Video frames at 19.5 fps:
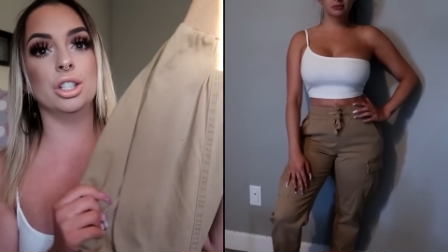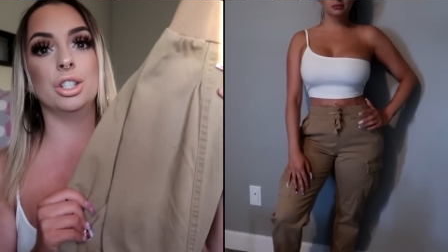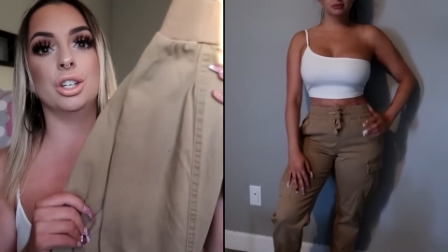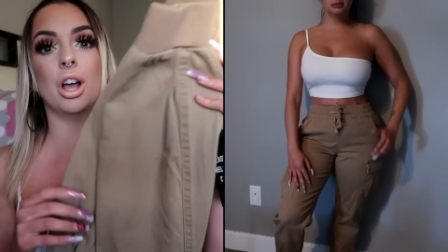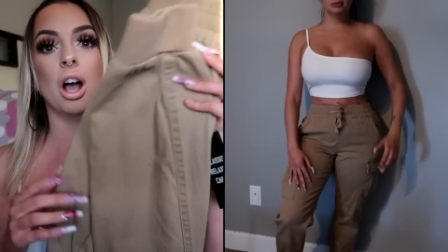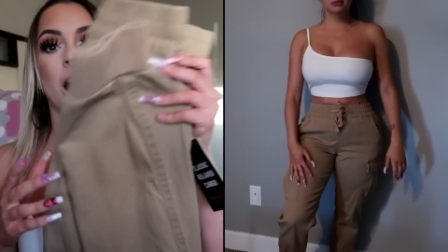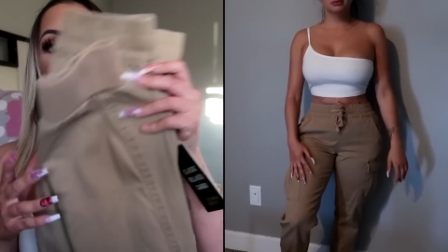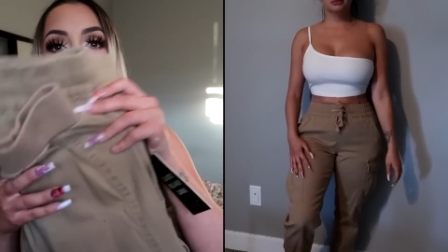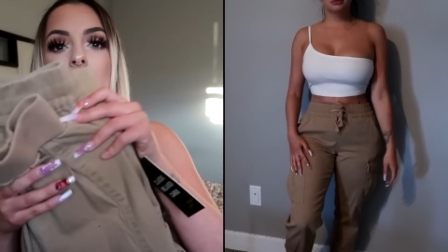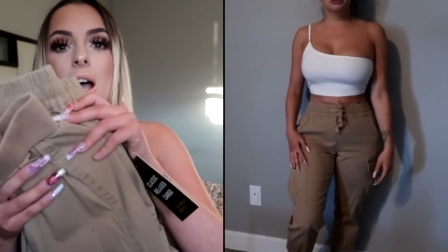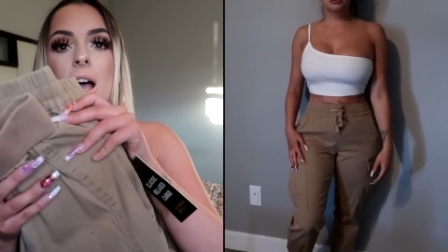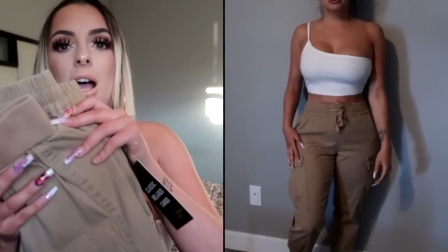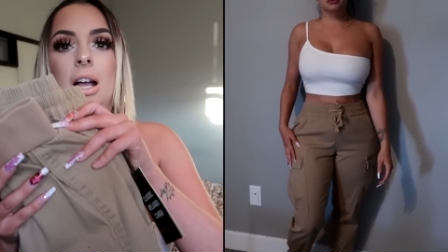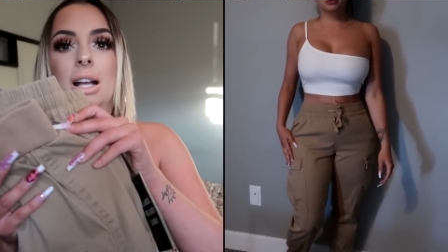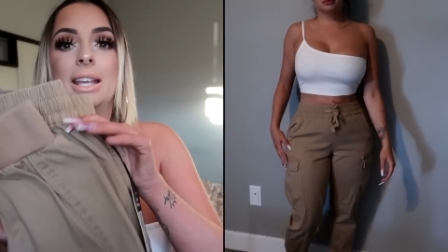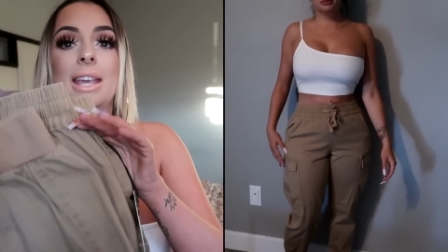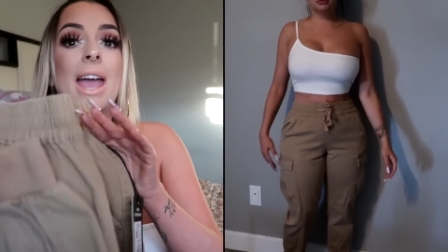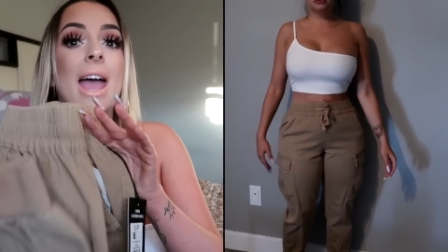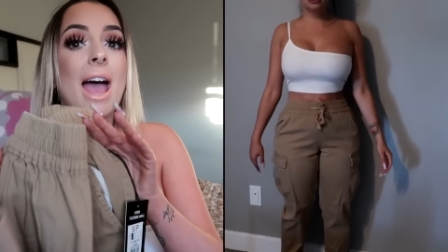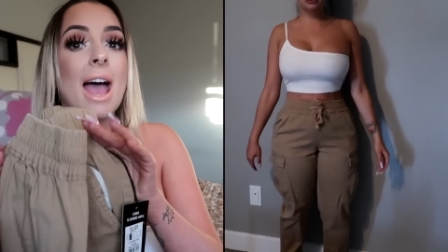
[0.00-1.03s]
uh,
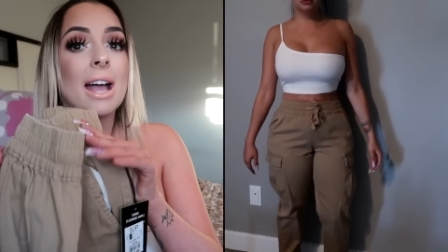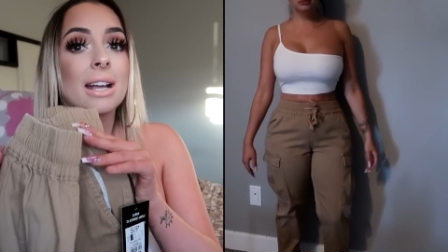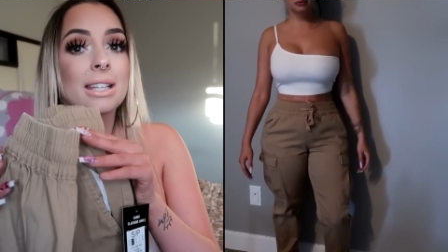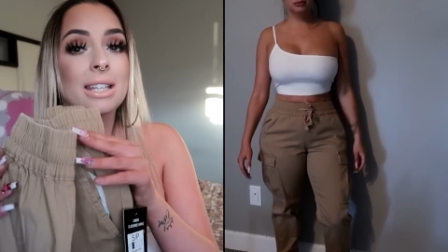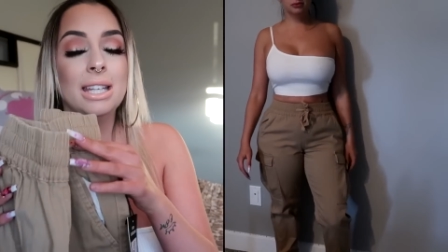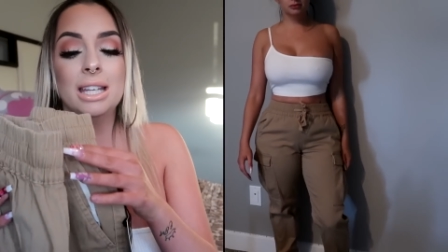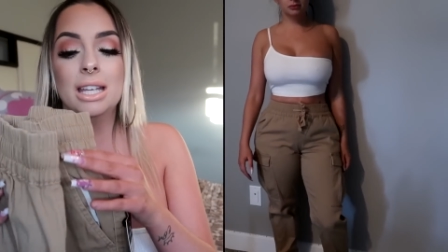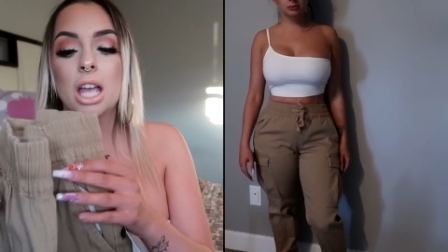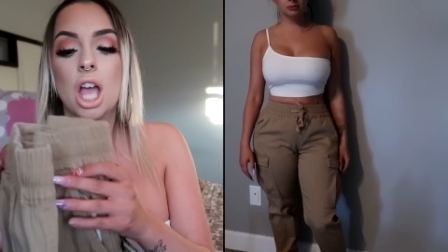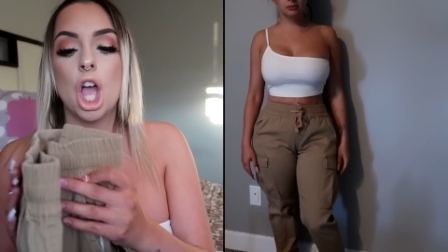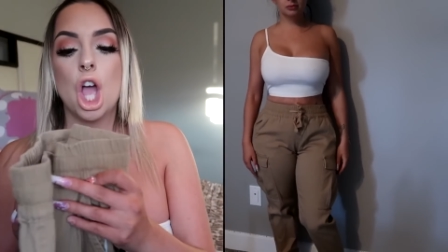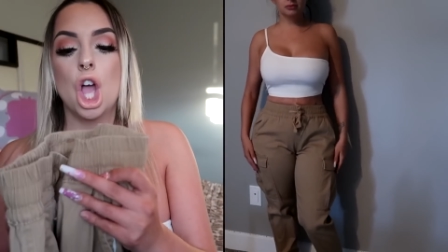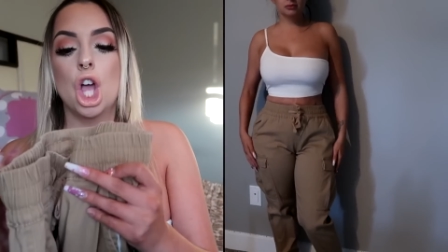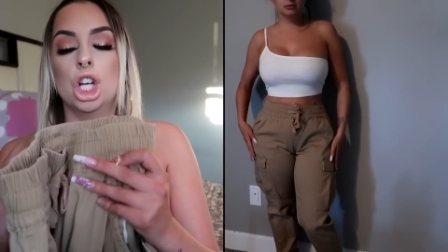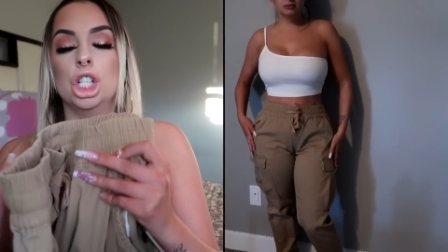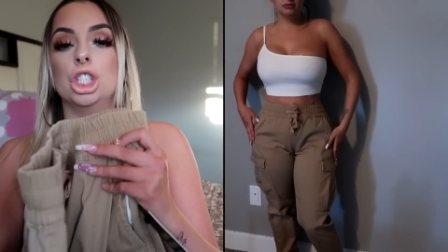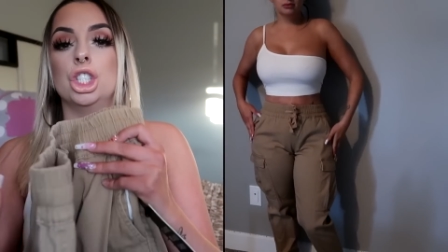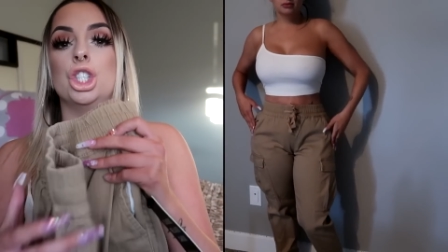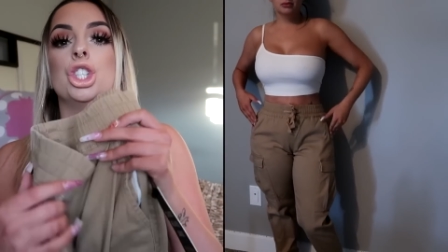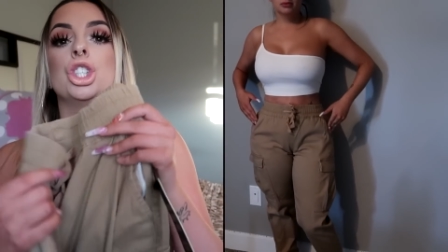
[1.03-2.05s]
khaki
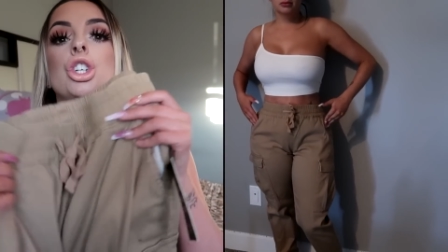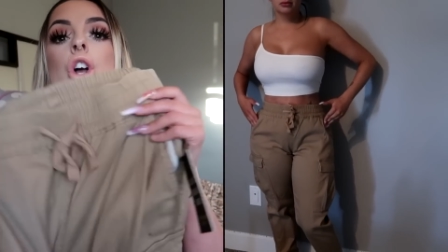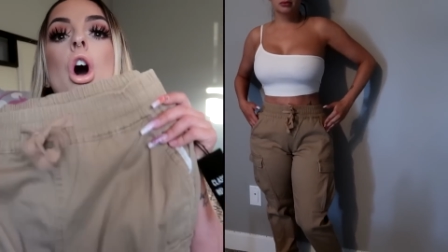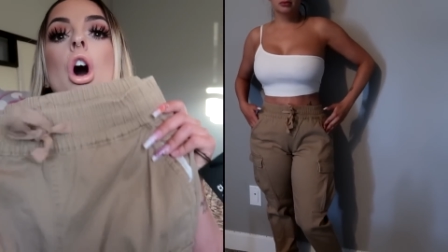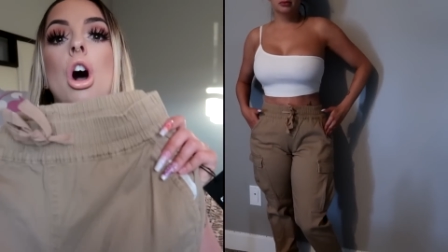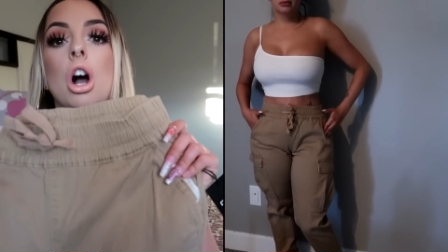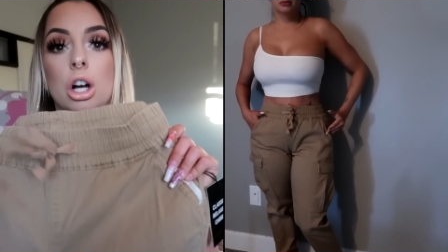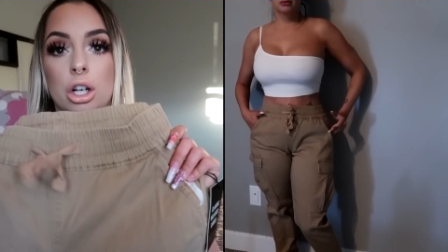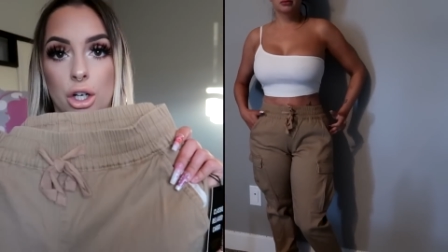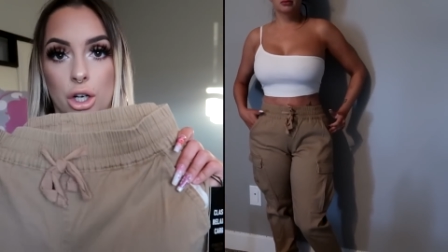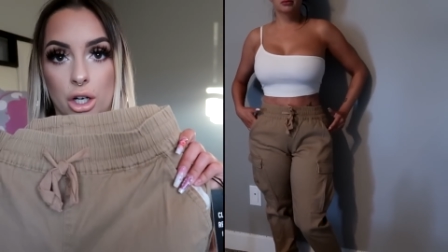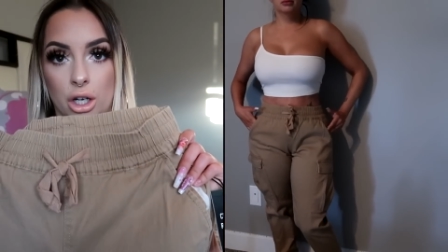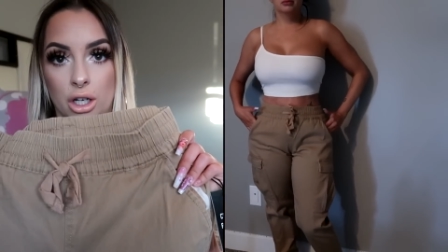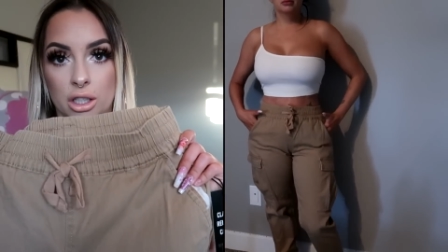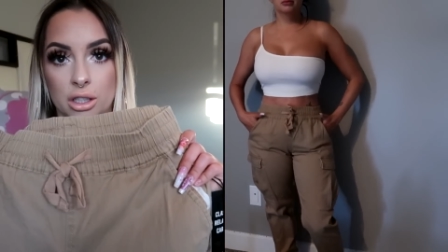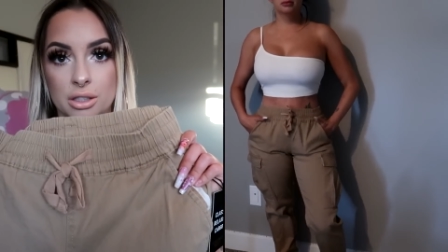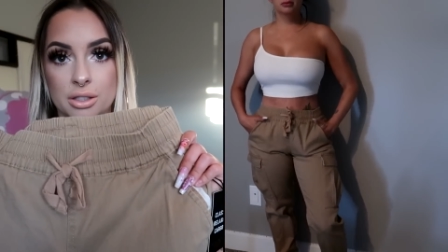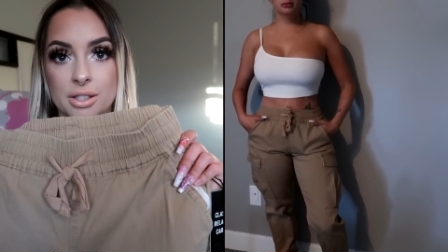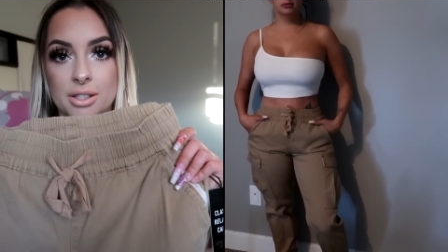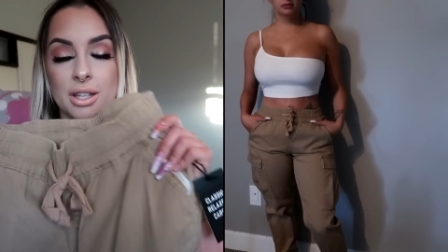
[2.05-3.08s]

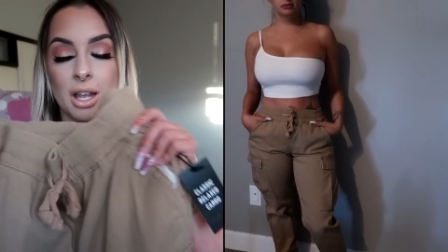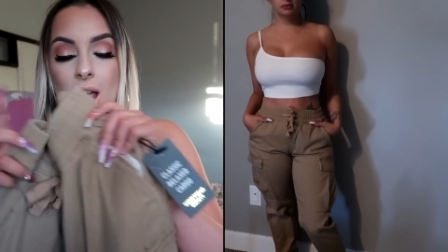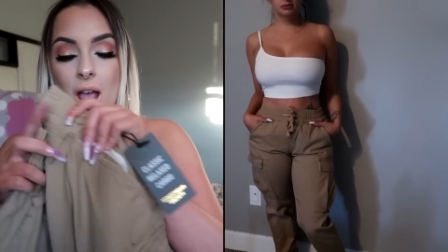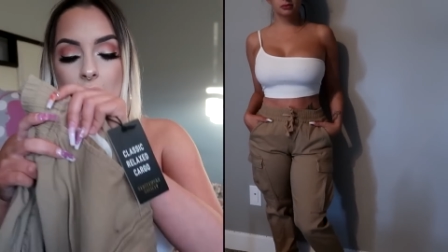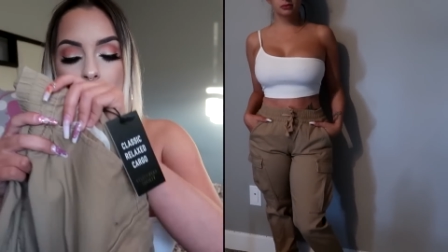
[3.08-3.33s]
joggers